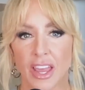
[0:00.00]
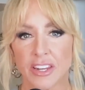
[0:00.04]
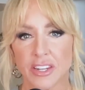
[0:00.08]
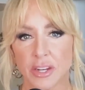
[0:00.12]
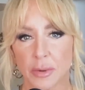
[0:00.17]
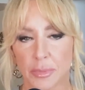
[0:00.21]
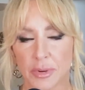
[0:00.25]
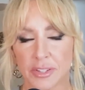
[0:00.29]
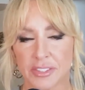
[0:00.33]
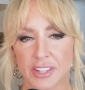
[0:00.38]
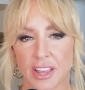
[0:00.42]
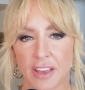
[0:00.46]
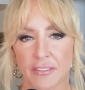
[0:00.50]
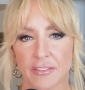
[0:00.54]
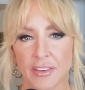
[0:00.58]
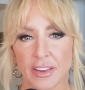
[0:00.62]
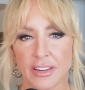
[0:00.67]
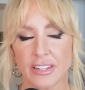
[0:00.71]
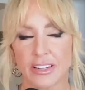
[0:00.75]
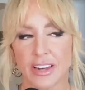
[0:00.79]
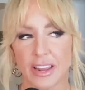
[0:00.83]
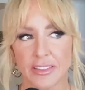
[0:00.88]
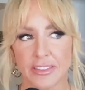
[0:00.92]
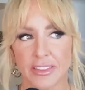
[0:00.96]
And number
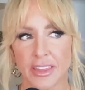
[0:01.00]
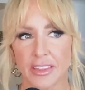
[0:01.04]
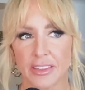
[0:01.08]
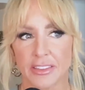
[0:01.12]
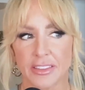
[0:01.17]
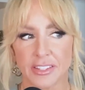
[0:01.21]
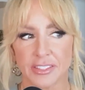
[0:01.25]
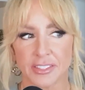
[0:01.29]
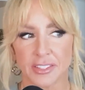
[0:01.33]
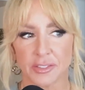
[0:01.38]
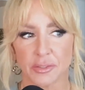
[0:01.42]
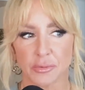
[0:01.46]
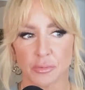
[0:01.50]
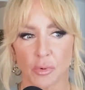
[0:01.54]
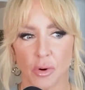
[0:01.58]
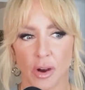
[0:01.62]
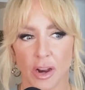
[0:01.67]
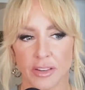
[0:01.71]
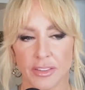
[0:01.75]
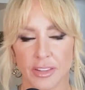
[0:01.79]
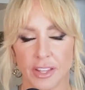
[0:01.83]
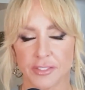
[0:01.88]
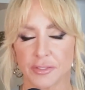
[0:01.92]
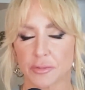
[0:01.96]
seven, and I think this is
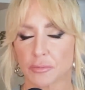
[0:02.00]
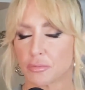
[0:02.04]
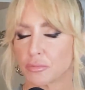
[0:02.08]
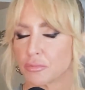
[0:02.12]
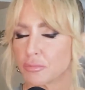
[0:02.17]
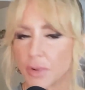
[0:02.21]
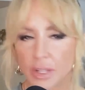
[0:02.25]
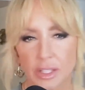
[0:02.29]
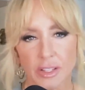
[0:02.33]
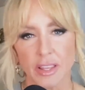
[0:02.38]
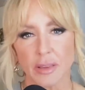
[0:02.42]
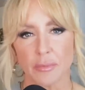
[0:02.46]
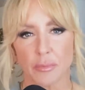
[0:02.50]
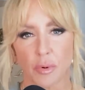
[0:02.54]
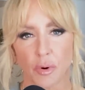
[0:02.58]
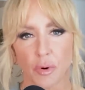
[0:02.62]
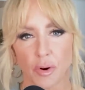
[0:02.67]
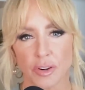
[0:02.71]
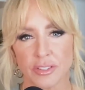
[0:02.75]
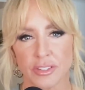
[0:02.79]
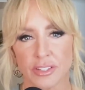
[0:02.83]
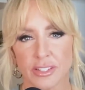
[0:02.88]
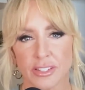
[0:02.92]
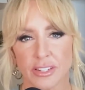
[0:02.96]
one that's really
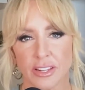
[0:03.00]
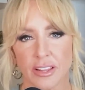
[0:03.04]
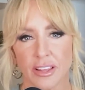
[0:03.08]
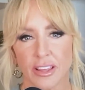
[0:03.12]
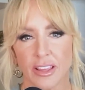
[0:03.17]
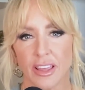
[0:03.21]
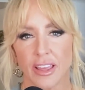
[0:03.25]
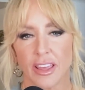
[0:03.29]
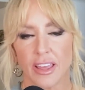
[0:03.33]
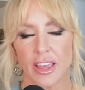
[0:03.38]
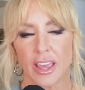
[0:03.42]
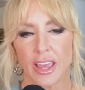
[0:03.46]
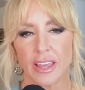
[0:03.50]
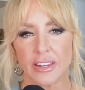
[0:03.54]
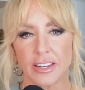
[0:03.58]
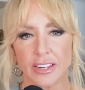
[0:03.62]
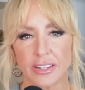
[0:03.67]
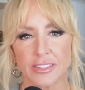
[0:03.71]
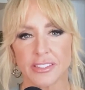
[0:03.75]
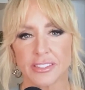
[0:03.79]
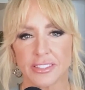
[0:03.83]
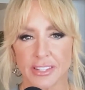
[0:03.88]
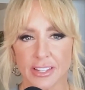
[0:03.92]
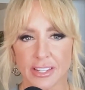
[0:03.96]
important, and it
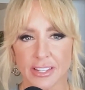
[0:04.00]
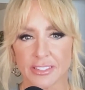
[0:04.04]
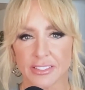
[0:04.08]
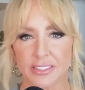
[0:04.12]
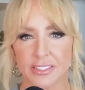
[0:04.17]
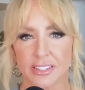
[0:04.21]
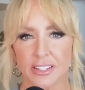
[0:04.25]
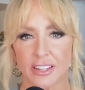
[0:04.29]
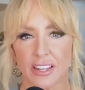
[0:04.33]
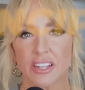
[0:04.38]
is this: